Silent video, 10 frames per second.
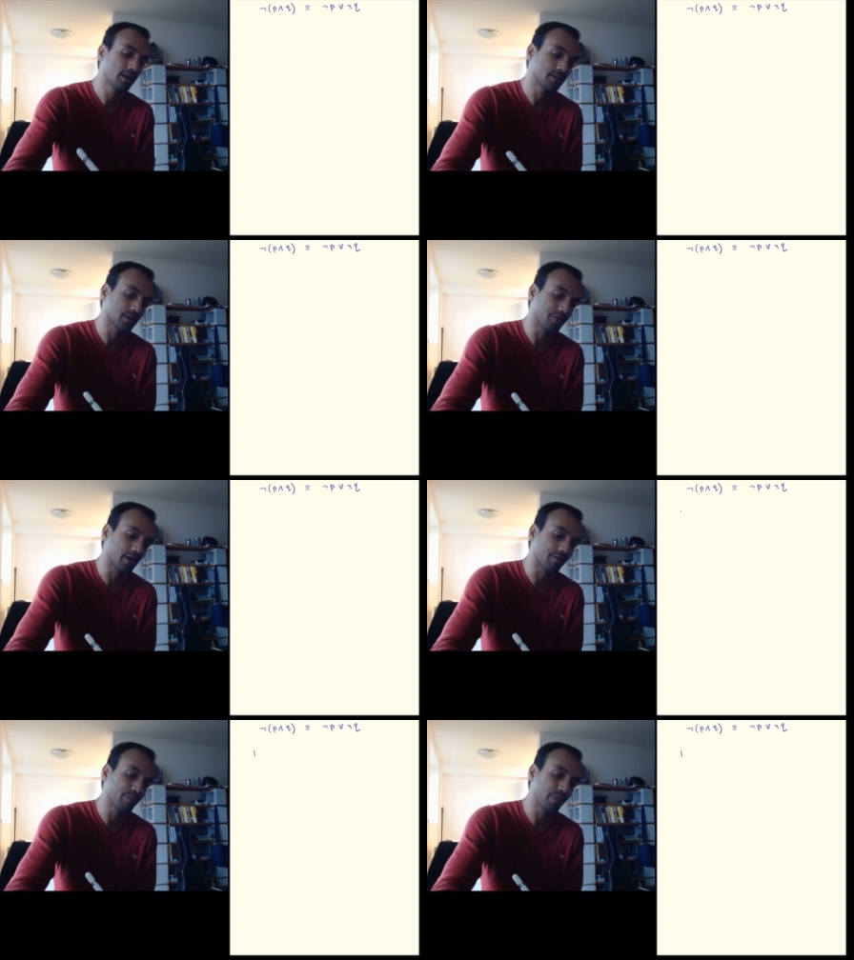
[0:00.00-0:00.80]
So if you
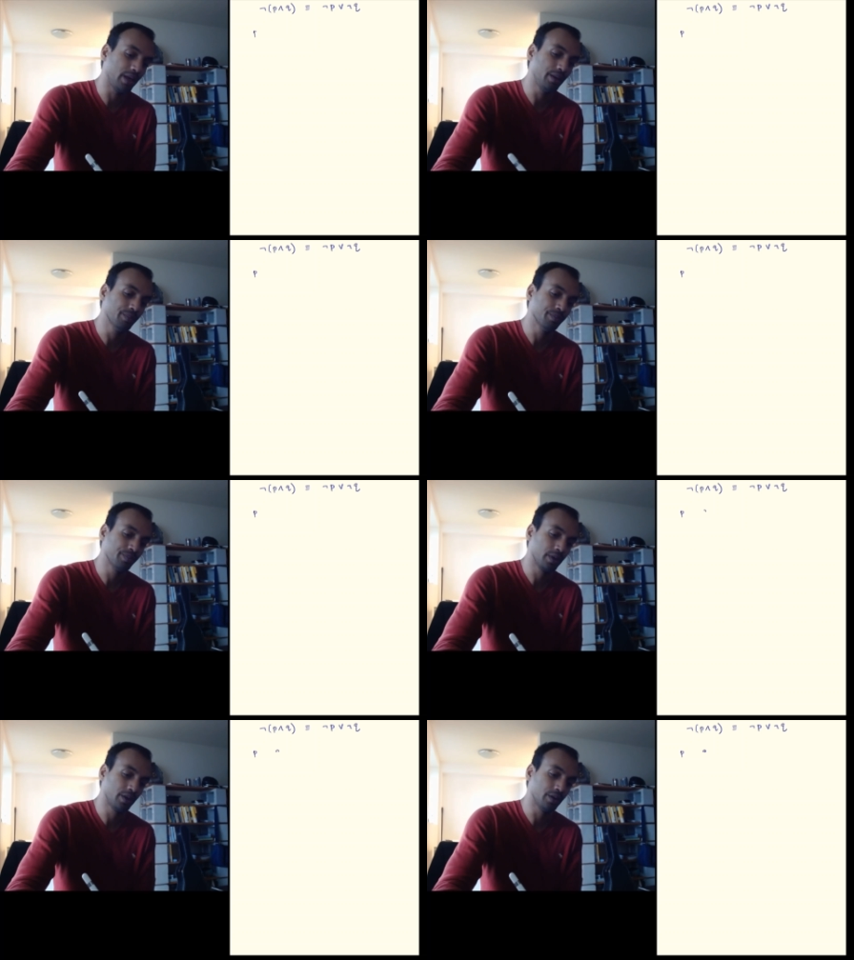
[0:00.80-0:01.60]
have p,
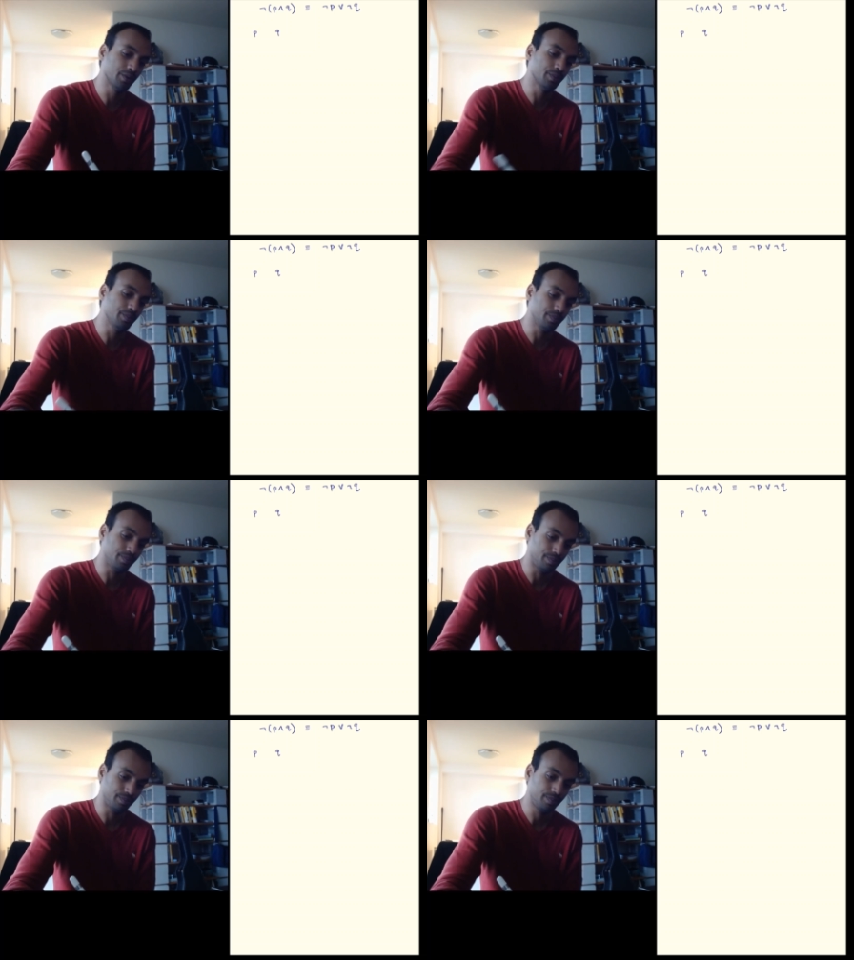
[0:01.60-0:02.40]
q,
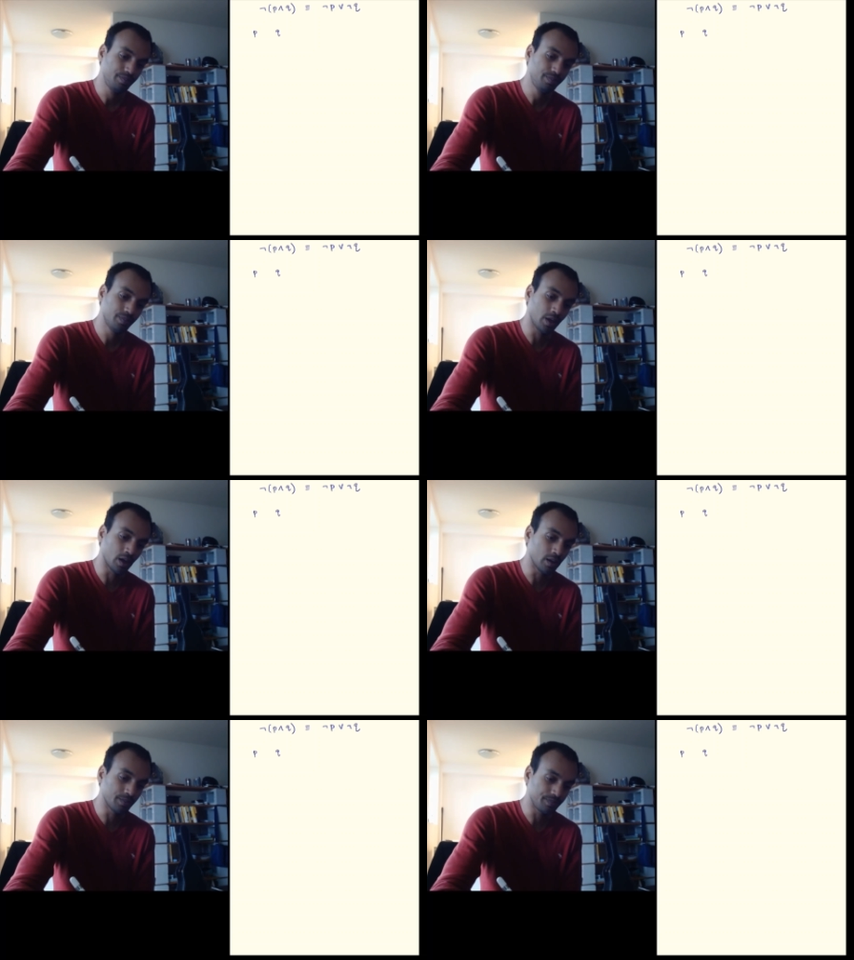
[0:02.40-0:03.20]

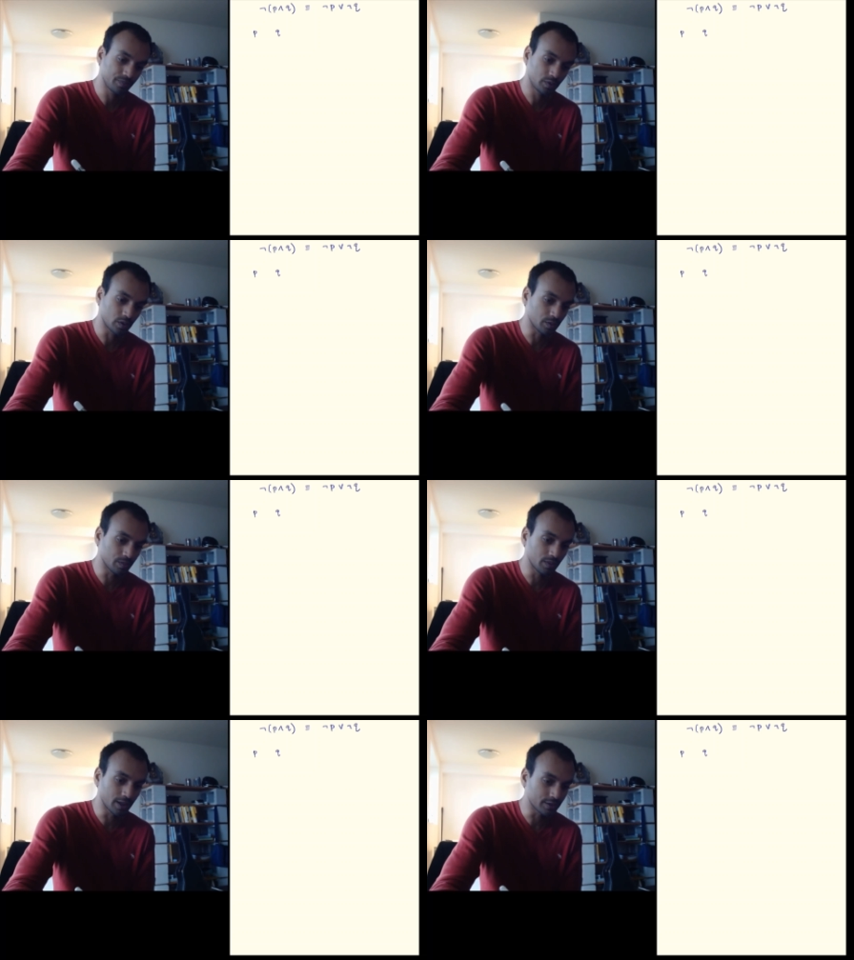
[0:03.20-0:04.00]
um, so
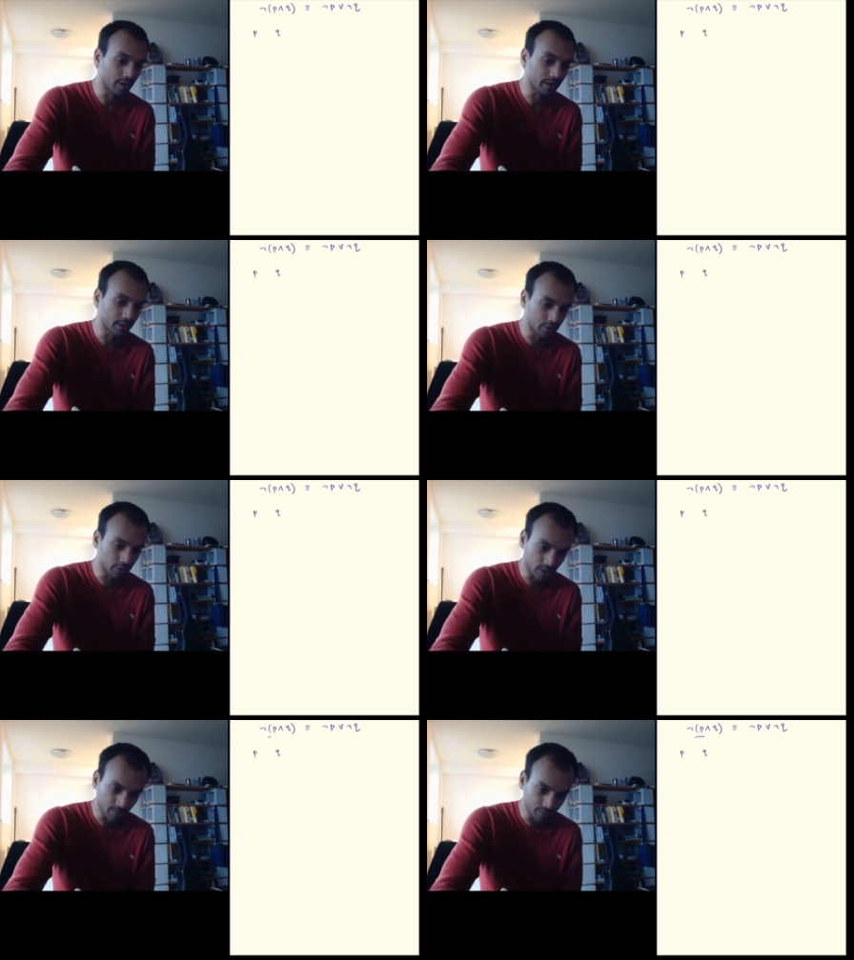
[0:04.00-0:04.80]
let's write the
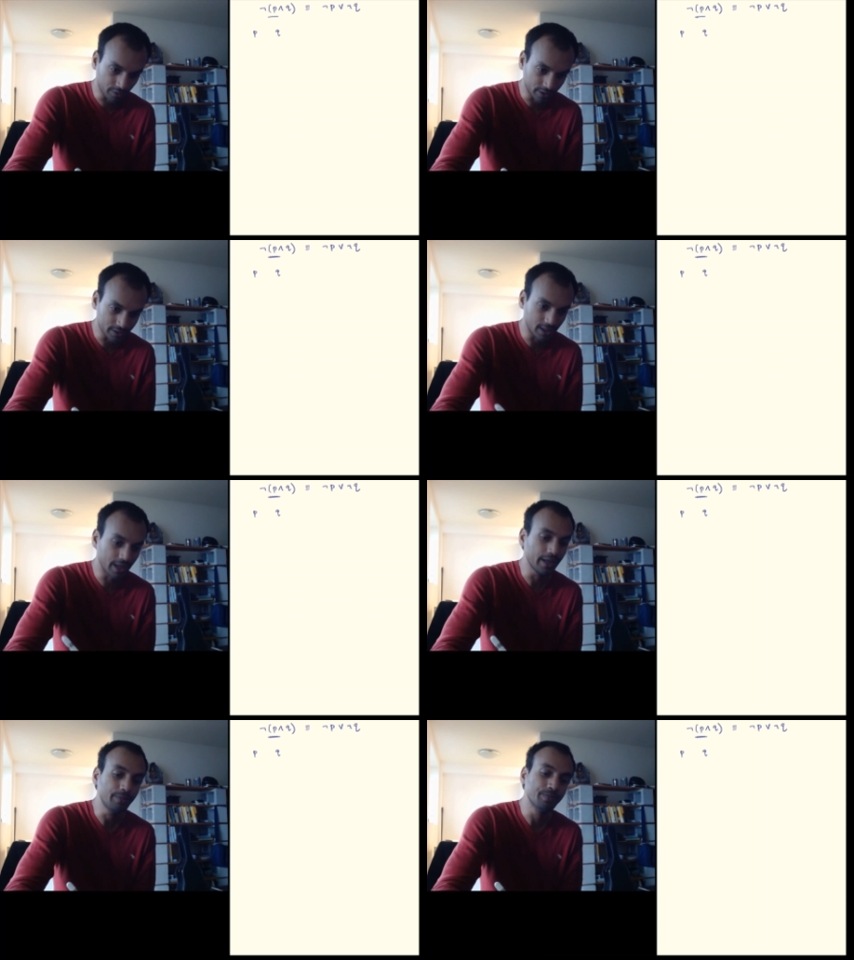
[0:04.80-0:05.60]
truth table for this
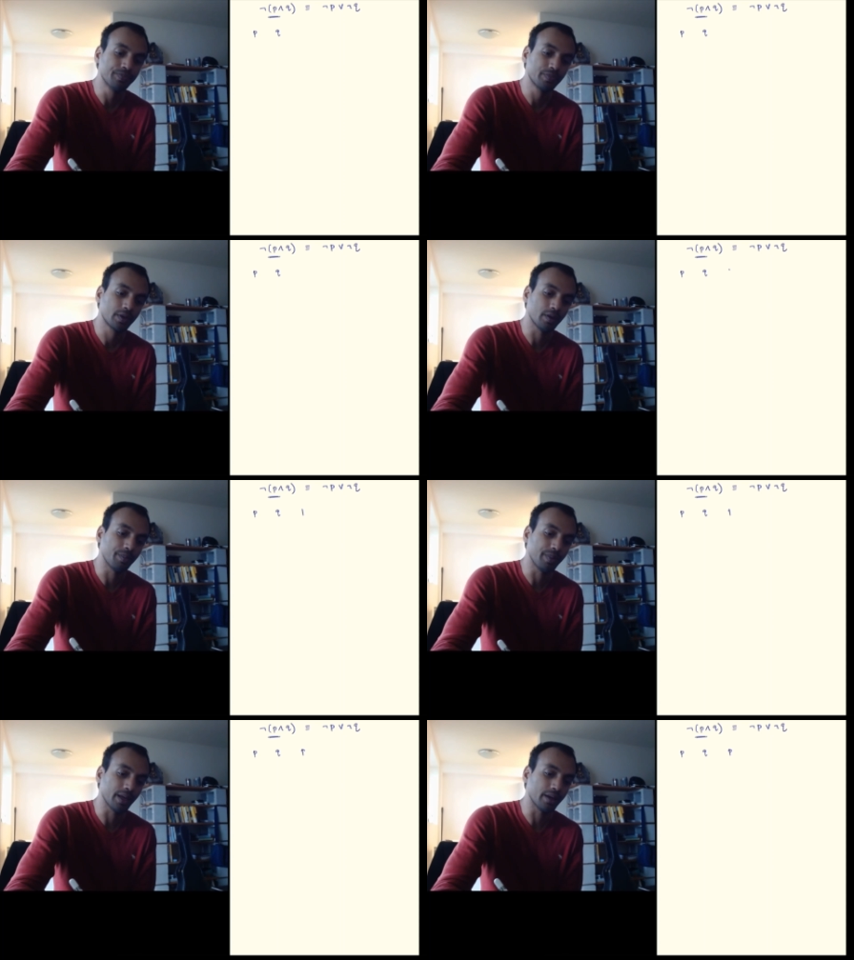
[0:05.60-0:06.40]
guy, uh,
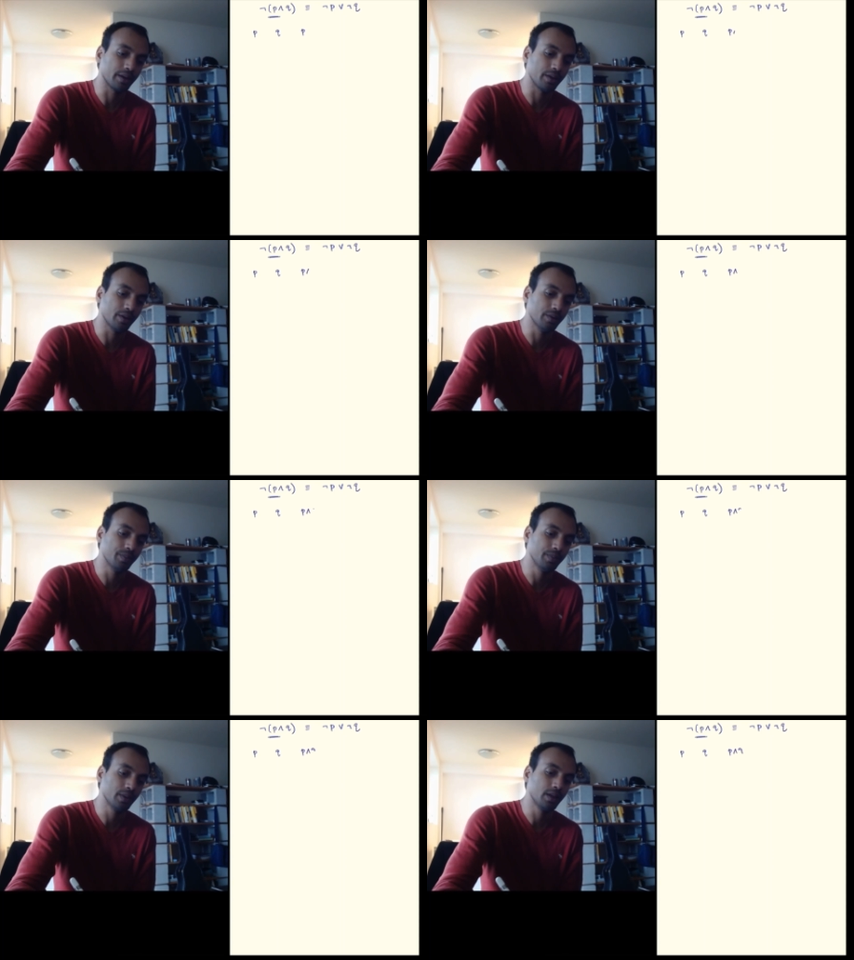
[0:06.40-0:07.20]
p and q
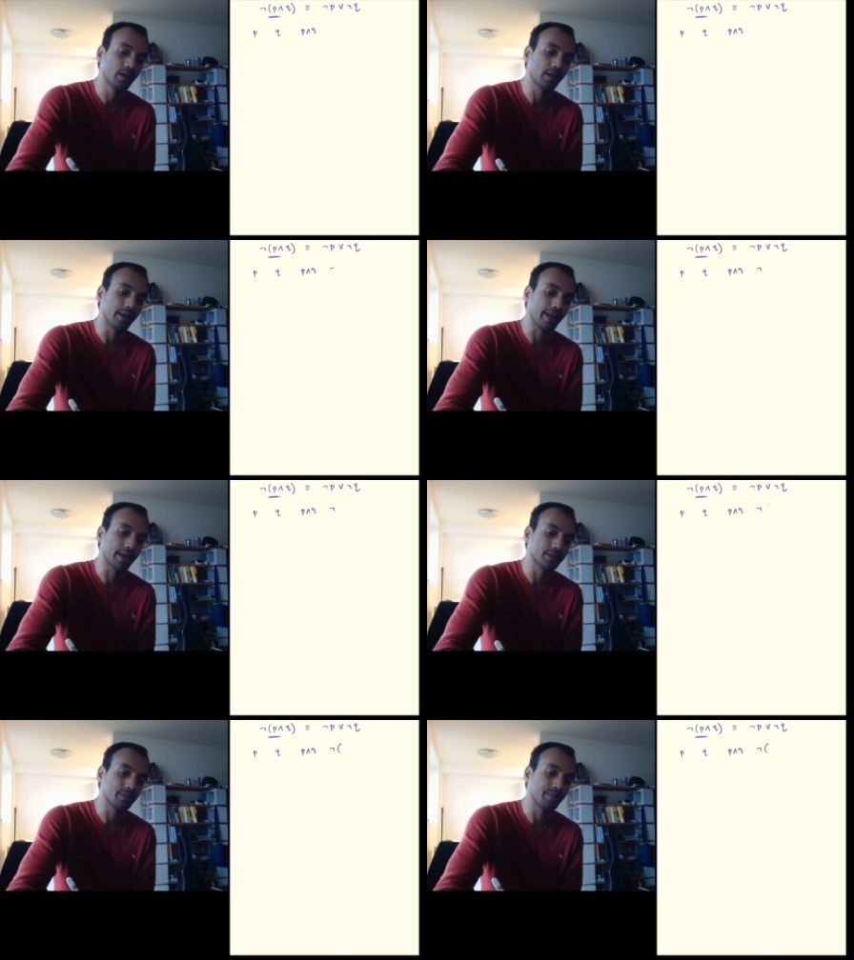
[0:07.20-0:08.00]
and
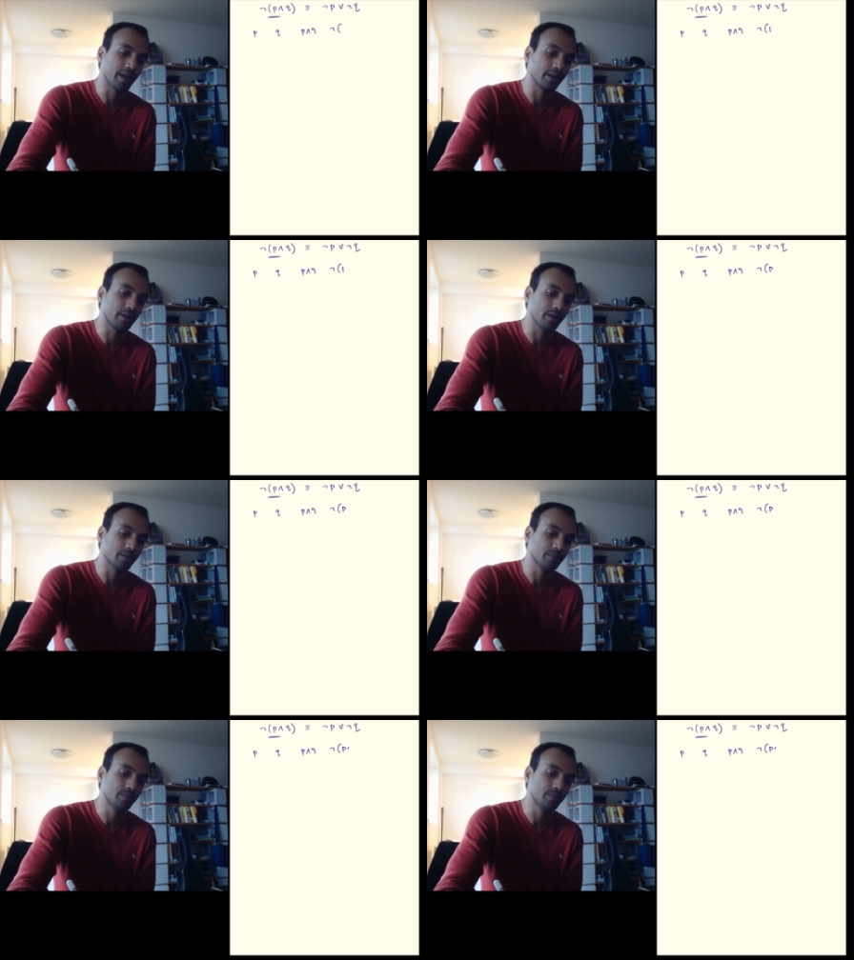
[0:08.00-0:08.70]
negation p and q,